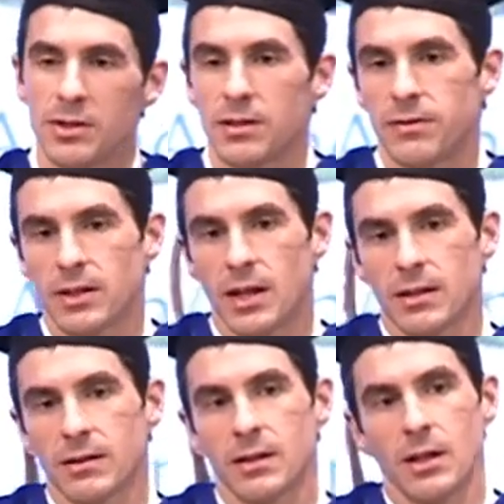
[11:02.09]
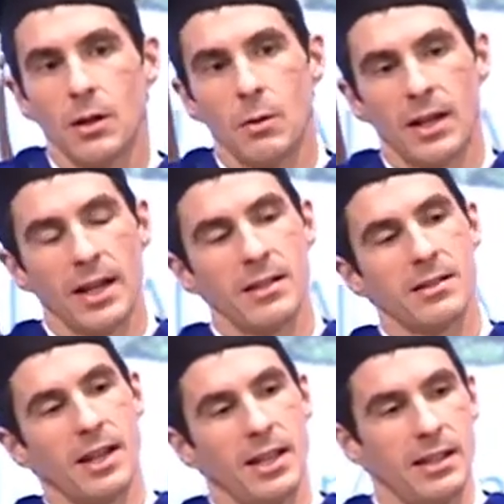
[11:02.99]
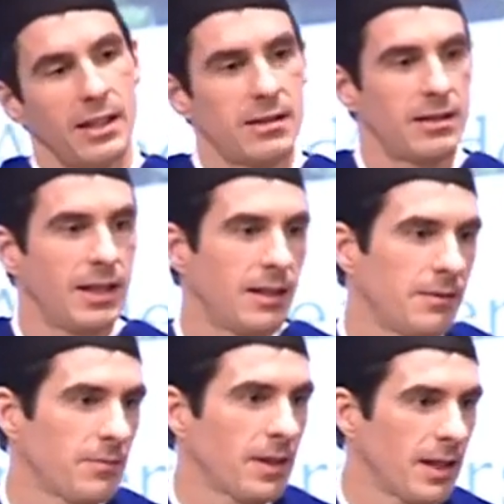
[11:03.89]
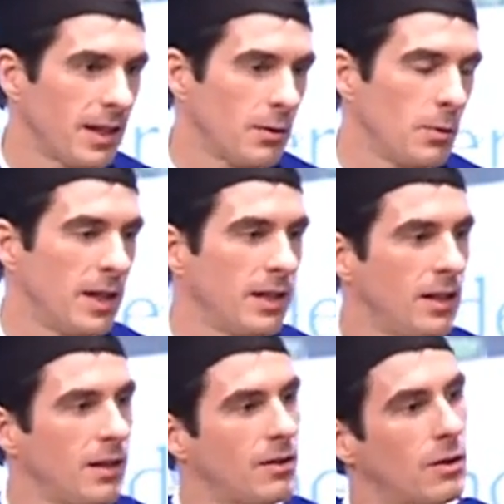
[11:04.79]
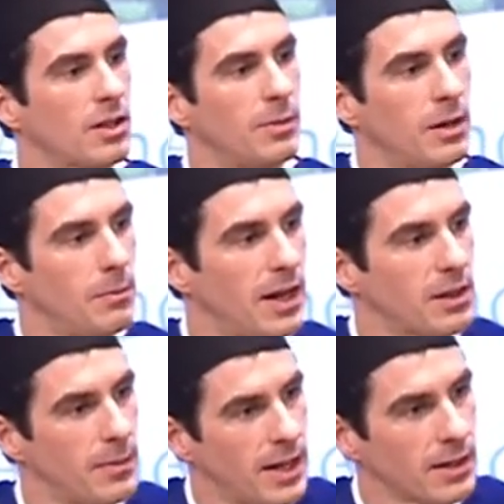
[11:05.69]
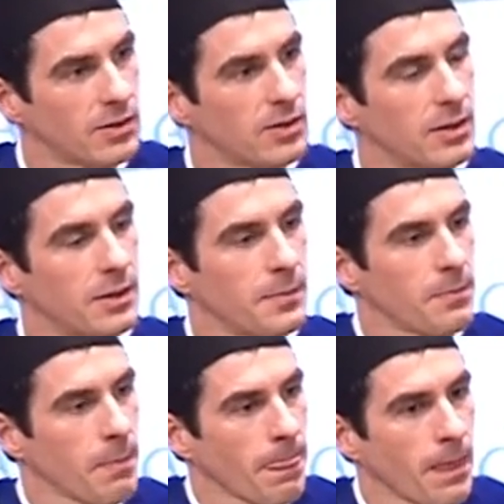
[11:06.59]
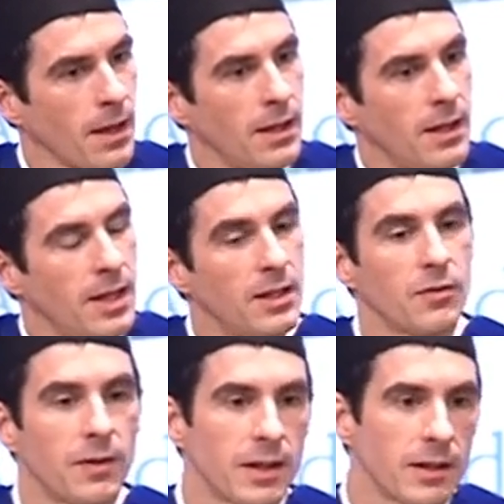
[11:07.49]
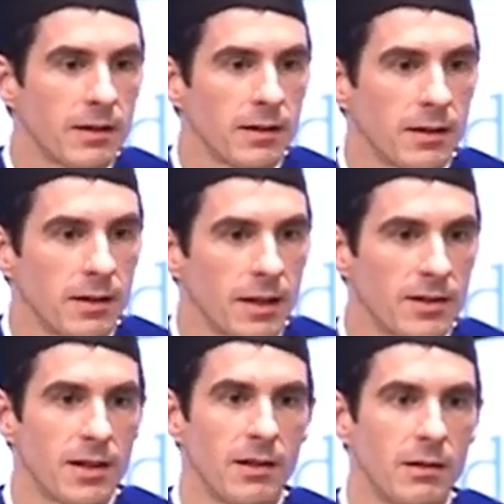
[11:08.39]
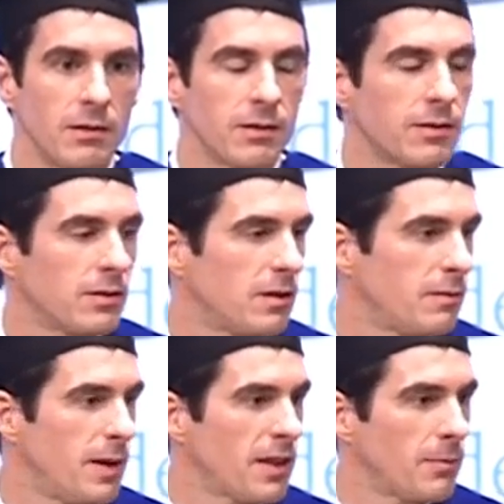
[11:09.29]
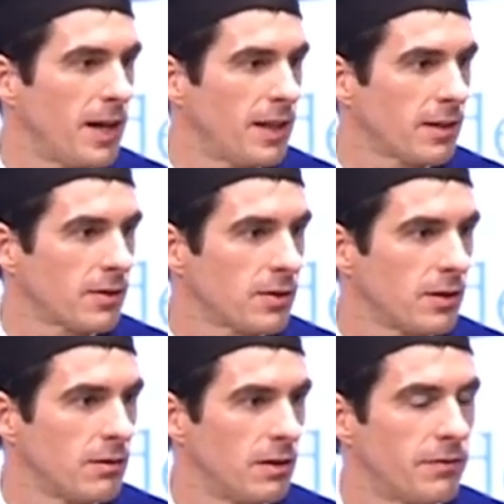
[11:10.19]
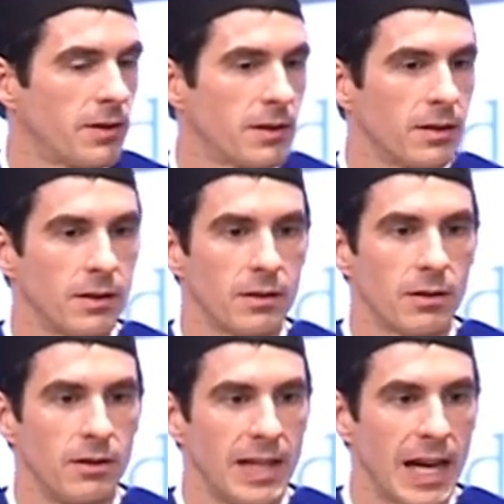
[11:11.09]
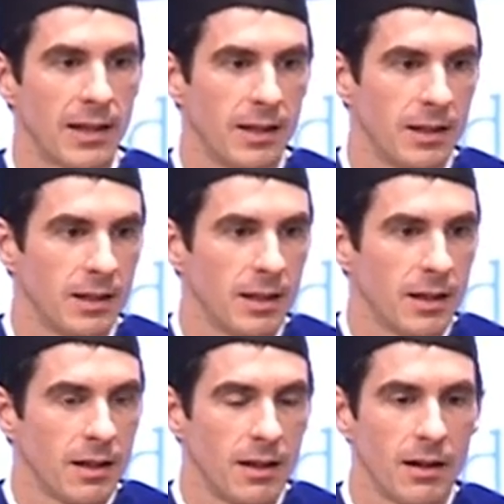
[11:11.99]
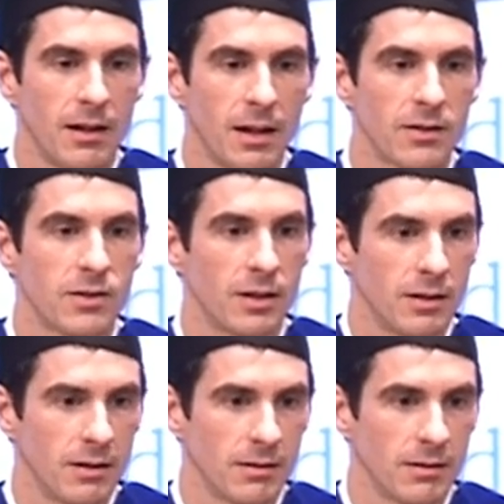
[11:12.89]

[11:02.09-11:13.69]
have forgotten what Einstein had said when he talked about mathematics. In as far as the laws of mathematics refer to reality, they are not certain.